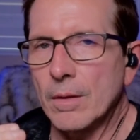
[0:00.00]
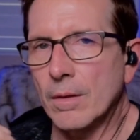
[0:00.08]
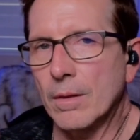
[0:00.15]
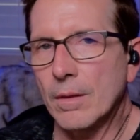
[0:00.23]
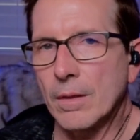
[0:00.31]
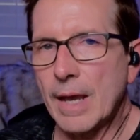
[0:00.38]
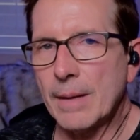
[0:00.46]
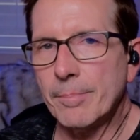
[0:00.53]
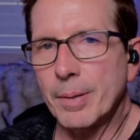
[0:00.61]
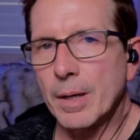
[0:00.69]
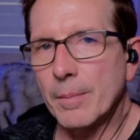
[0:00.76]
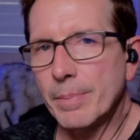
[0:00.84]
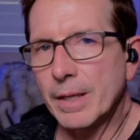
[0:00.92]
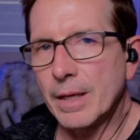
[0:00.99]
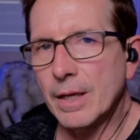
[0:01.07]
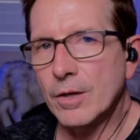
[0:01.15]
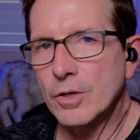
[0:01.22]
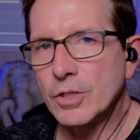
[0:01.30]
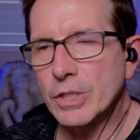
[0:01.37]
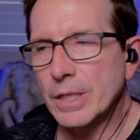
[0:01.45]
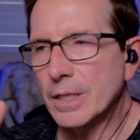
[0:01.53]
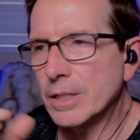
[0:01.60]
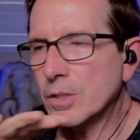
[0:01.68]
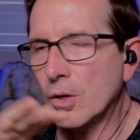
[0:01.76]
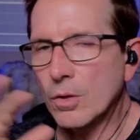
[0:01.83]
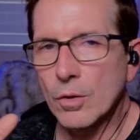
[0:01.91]
That puppy energy is
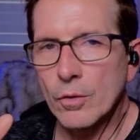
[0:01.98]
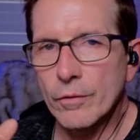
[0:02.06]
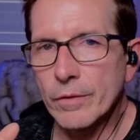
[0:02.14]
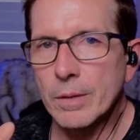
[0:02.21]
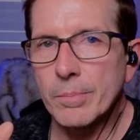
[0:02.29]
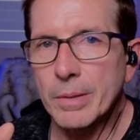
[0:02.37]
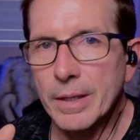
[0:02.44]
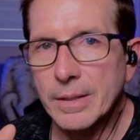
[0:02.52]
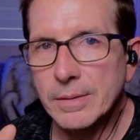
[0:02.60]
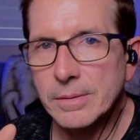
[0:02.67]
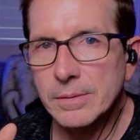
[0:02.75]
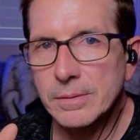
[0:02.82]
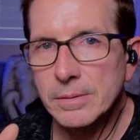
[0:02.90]
all over the place.